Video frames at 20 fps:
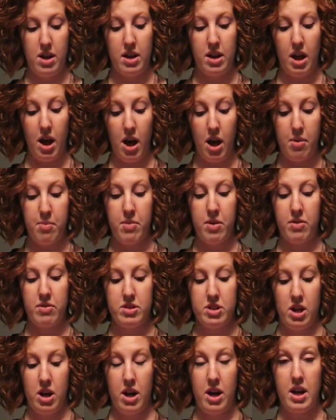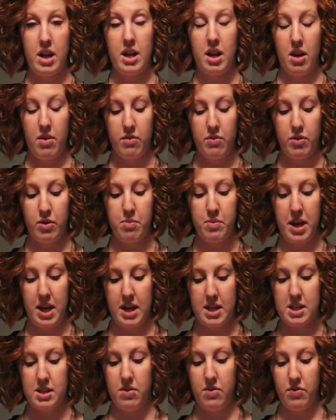come from
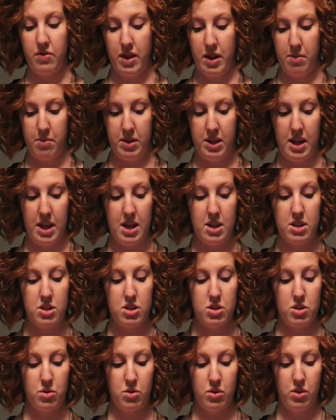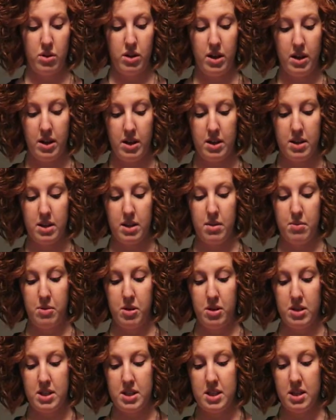negative family, school,
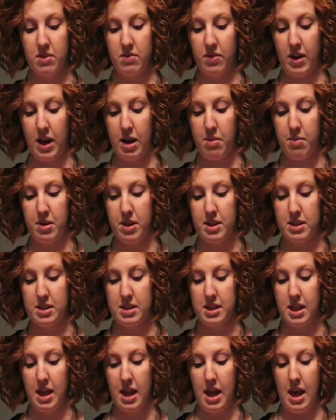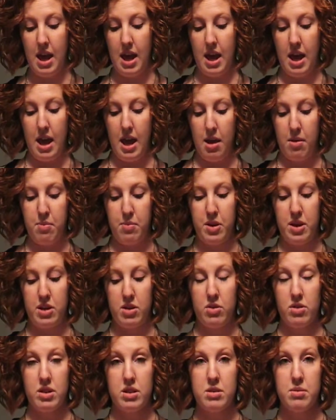community environments, and be
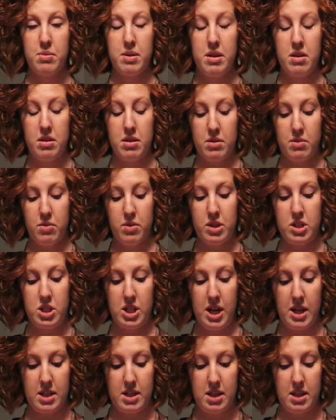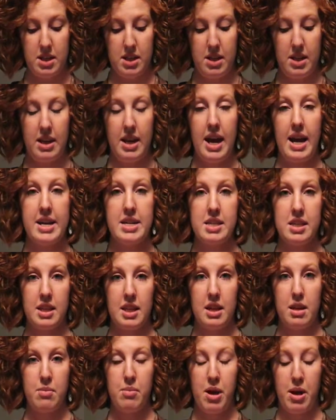noticeably rejected and
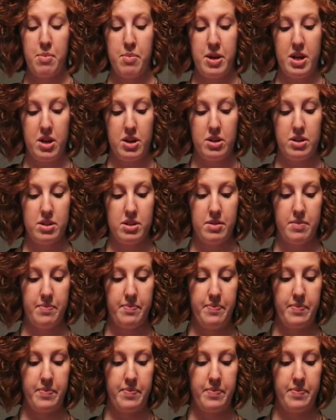isolated by peers.